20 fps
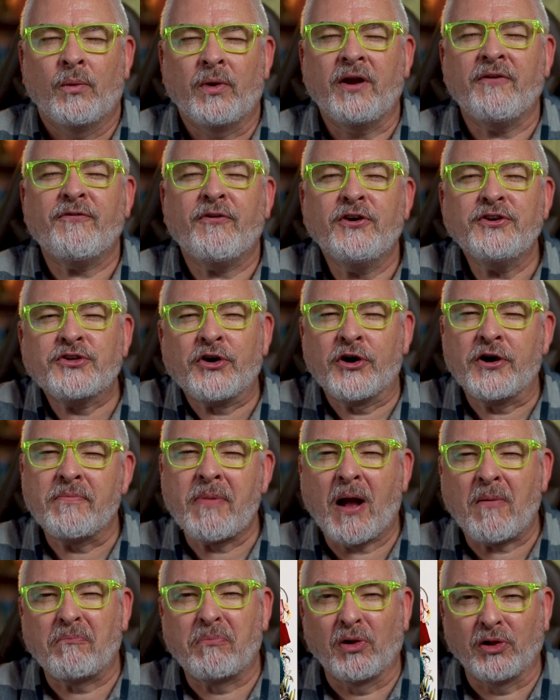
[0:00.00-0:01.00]
When I first heard
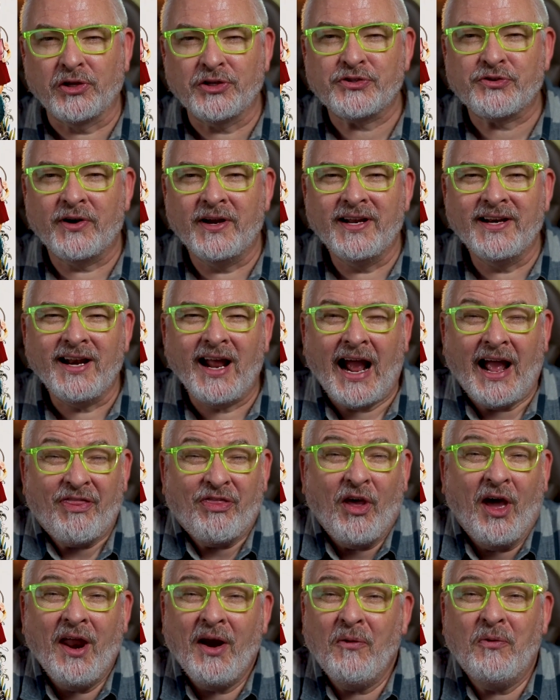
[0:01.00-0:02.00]
about Bullet Train, I
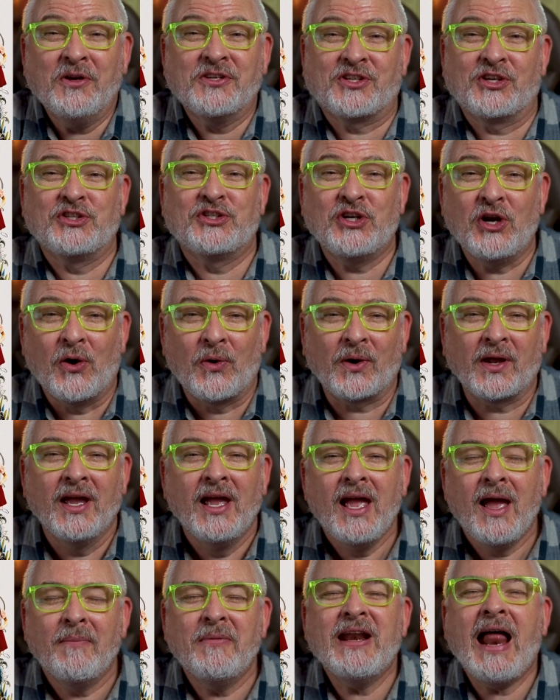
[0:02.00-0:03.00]
thought it was a joke.
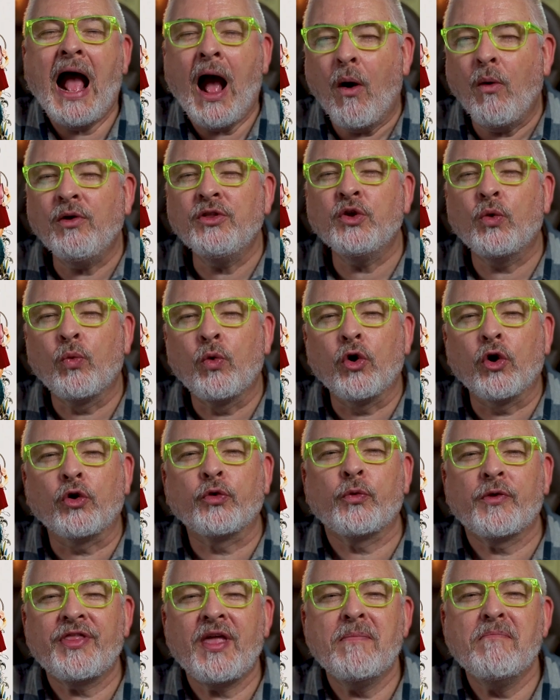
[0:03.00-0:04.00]
I mean, how in the
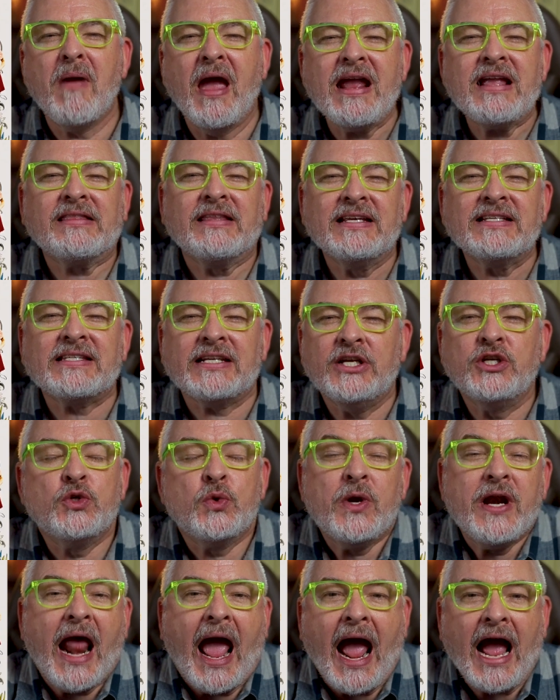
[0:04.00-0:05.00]
world would they make this into an